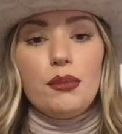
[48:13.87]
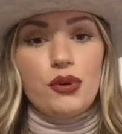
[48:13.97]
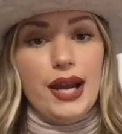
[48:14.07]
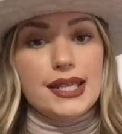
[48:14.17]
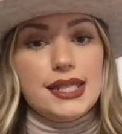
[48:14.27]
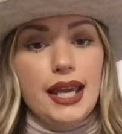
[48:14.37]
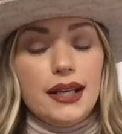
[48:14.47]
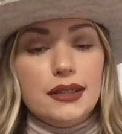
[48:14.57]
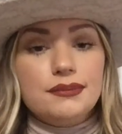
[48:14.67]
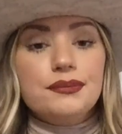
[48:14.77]

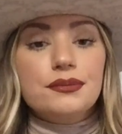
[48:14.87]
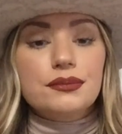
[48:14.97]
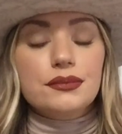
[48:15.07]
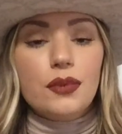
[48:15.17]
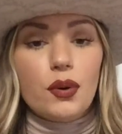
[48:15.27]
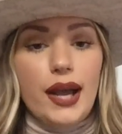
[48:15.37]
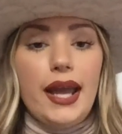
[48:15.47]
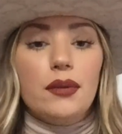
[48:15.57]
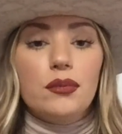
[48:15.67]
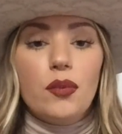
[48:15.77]
pricing,
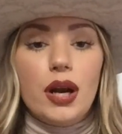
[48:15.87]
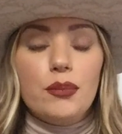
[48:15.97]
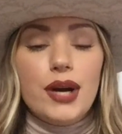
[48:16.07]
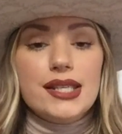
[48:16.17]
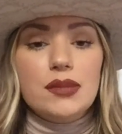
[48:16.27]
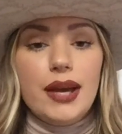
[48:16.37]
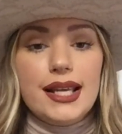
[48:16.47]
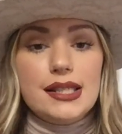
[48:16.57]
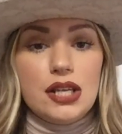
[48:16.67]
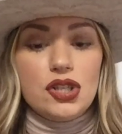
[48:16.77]
okay, when I'm pricing my
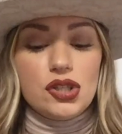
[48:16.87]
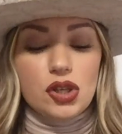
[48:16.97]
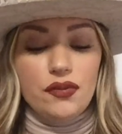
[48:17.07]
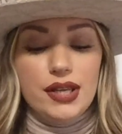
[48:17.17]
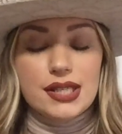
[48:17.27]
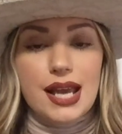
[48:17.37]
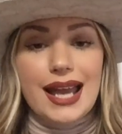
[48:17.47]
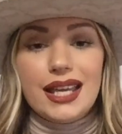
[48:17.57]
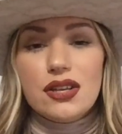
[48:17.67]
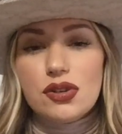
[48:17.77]
extension service,
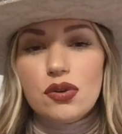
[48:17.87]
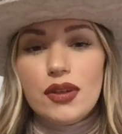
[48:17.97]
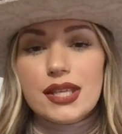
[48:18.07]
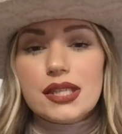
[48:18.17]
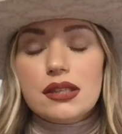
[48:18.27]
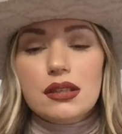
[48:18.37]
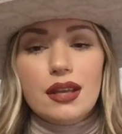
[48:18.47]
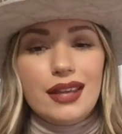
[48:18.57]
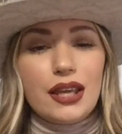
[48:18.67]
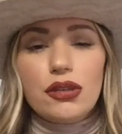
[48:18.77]
I can do this
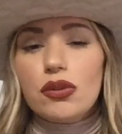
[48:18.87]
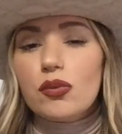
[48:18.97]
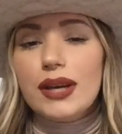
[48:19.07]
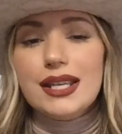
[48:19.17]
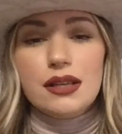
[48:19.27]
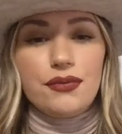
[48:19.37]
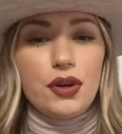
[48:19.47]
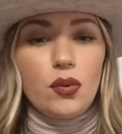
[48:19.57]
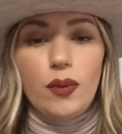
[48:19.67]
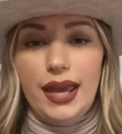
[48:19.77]
like 3
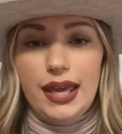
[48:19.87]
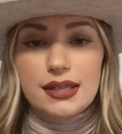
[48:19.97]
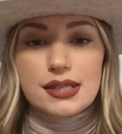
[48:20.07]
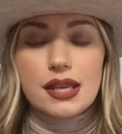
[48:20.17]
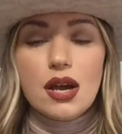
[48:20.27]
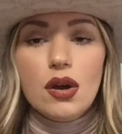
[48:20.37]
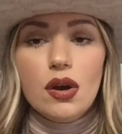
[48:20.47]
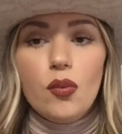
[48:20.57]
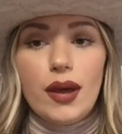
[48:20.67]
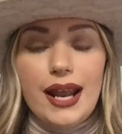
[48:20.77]
different ways
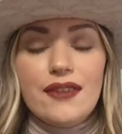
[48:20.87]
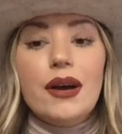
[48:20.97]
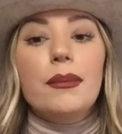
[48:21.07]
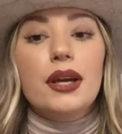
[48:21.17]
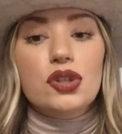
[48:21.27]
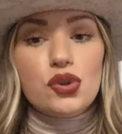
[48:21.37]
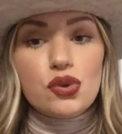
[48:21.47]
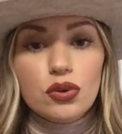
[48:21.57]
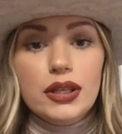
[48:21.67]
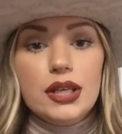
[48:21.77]
if I'm
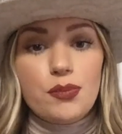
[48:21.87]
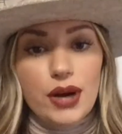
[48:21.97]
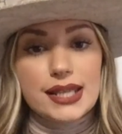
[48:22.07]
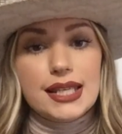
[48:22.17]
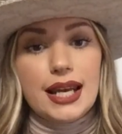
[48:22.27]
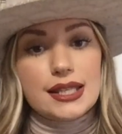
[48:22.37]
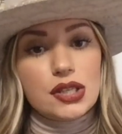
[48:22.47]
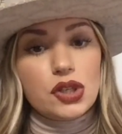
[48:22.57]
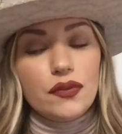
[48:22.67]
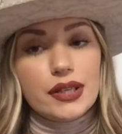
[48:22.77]
truly pricing it as
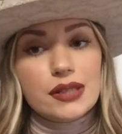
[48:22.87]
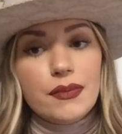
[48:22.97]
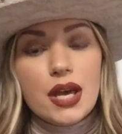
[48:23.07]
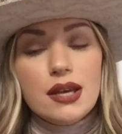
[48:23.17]
a service.